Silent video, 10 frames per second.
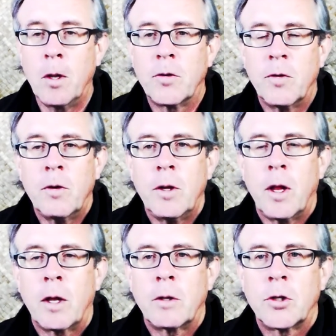And it's very,
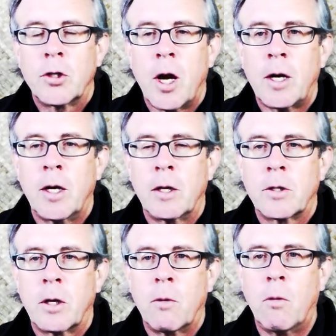like, shocking.
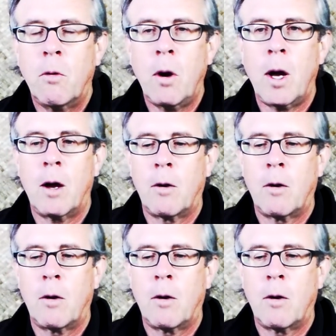It's like, Wow.